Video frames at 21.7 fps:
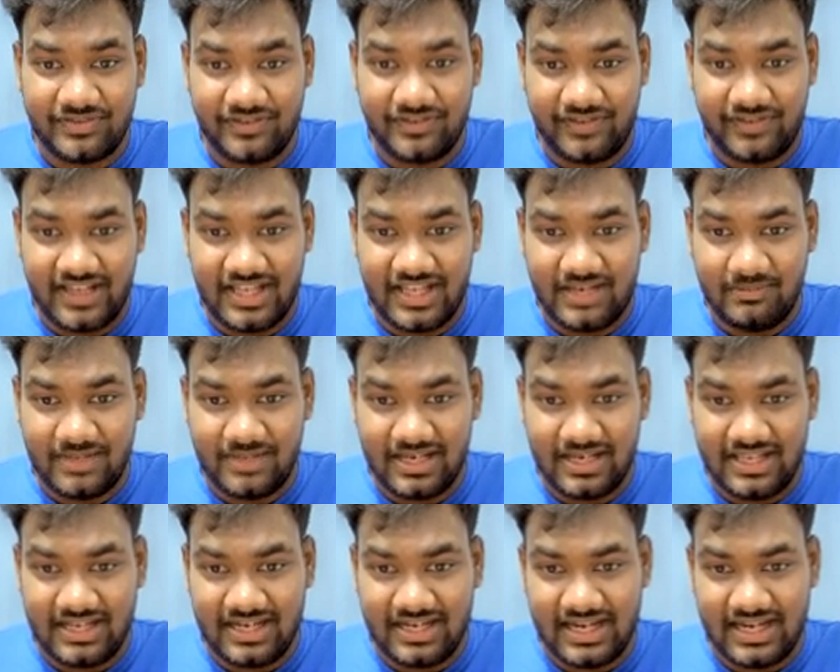15
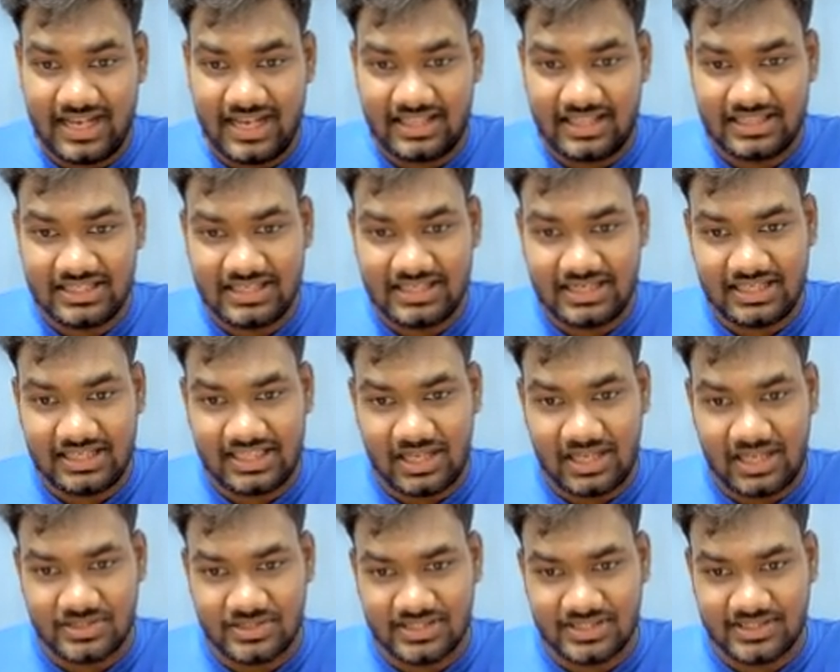million at
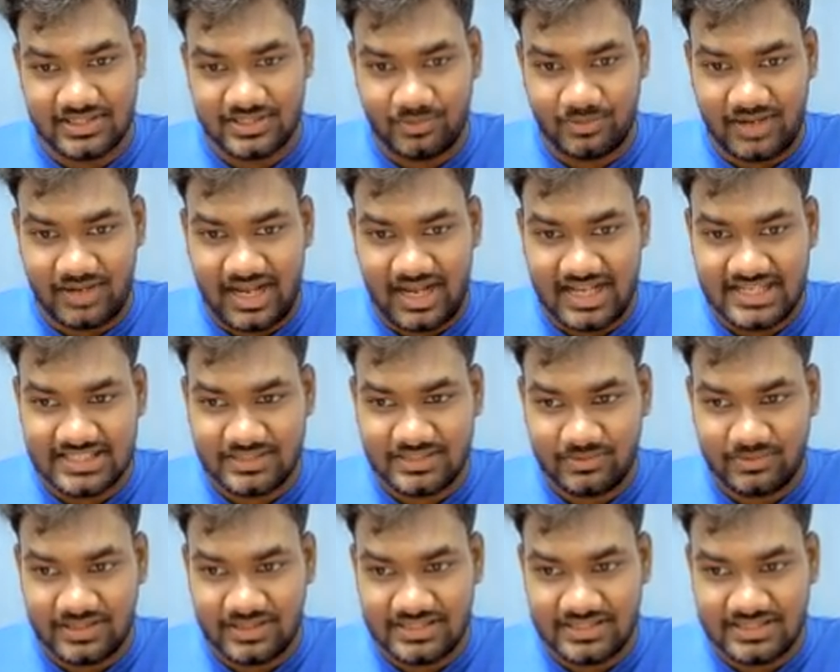30,000. So price
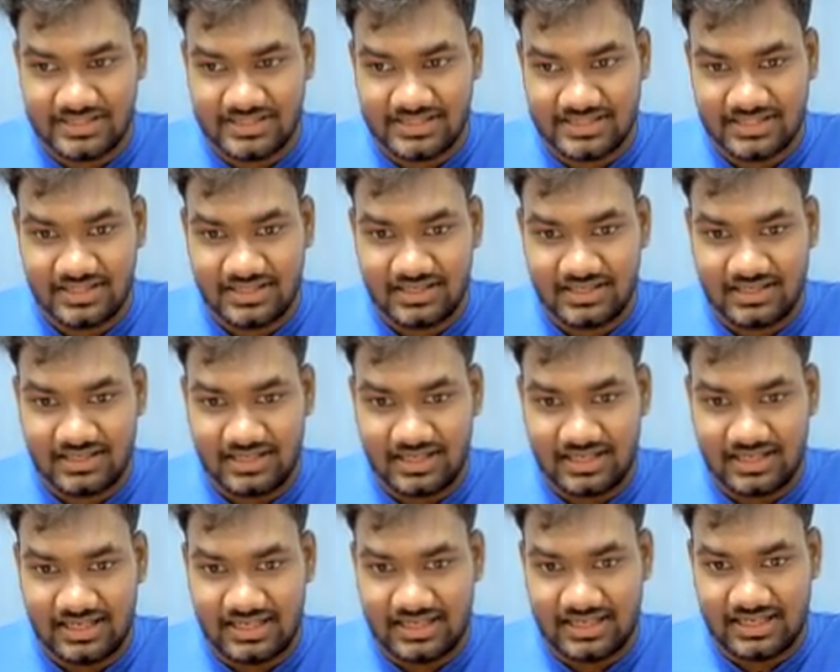was
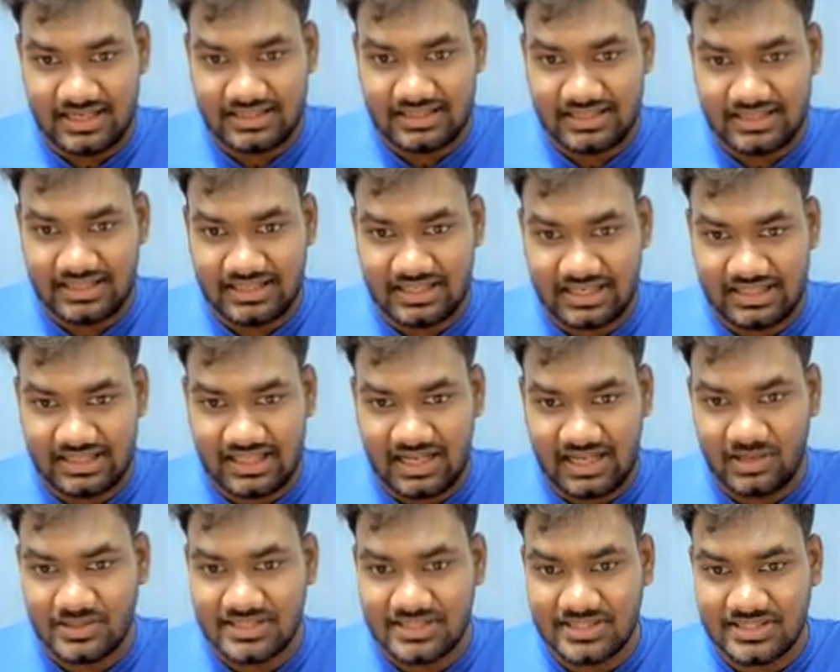
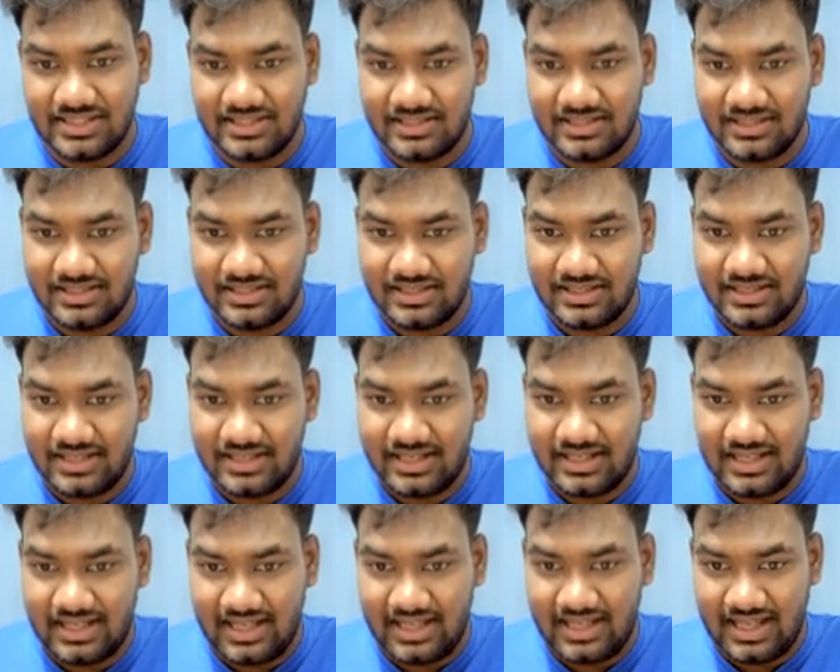30,000
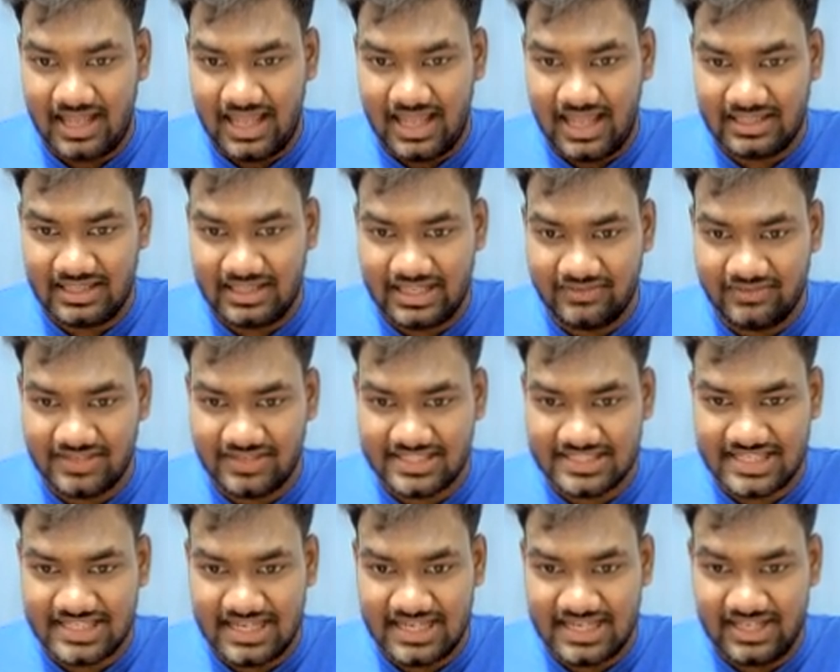and they were
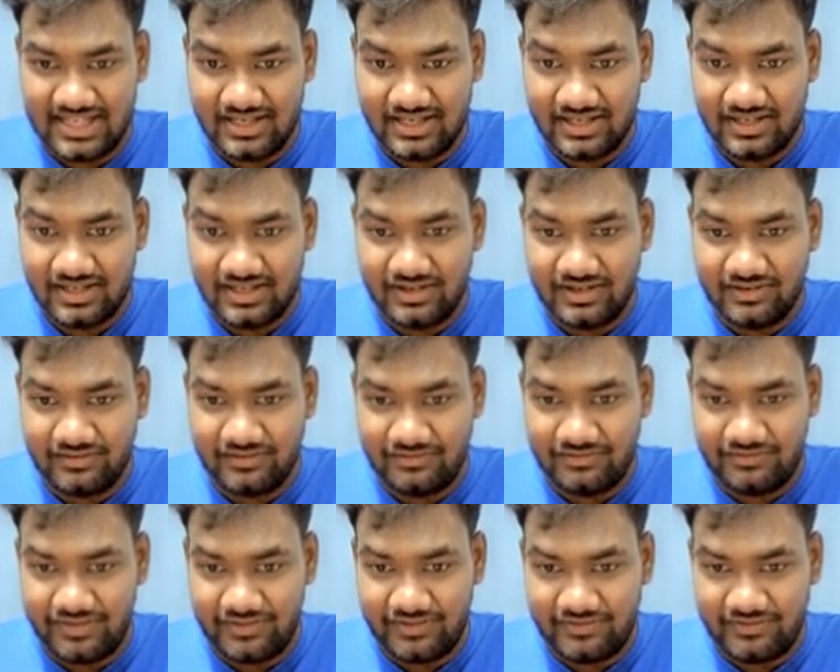selling
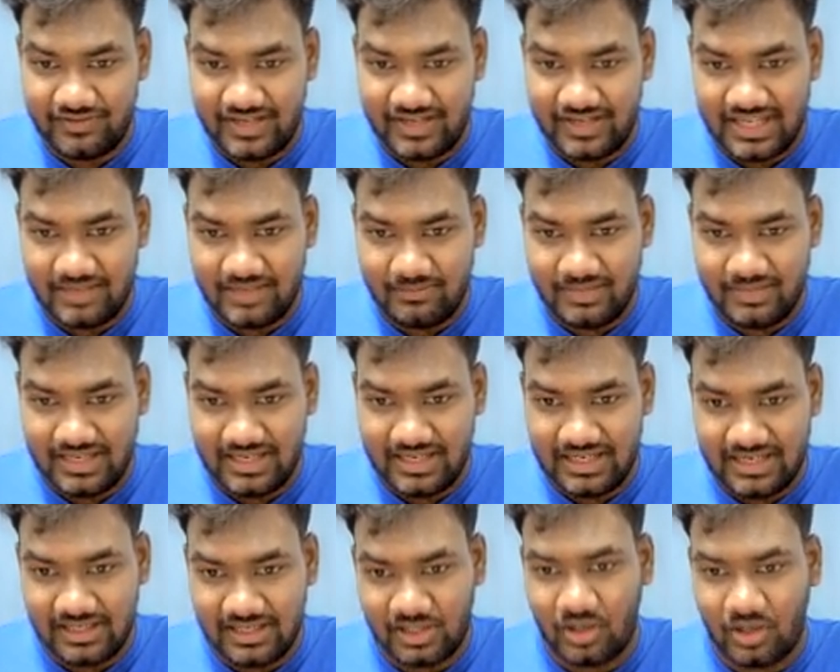15
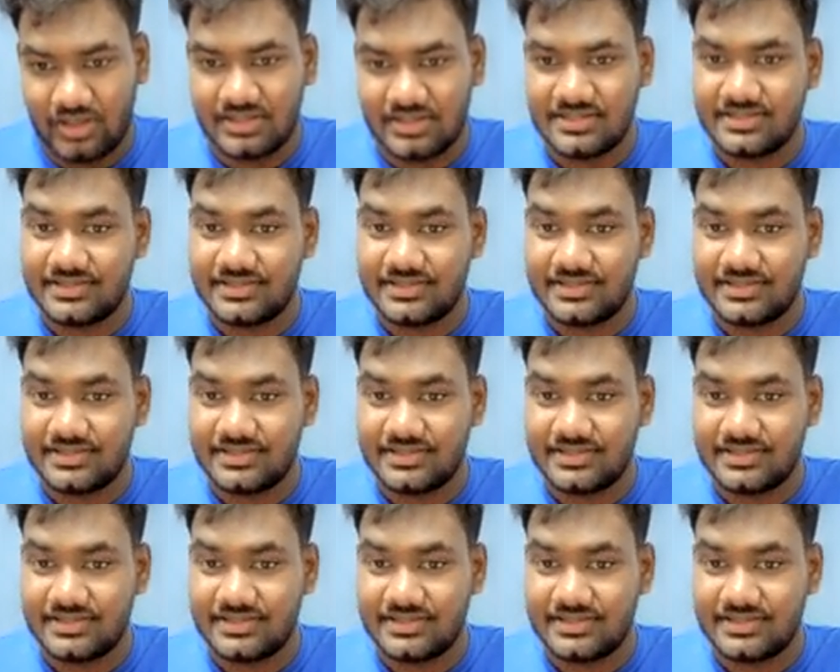million tons.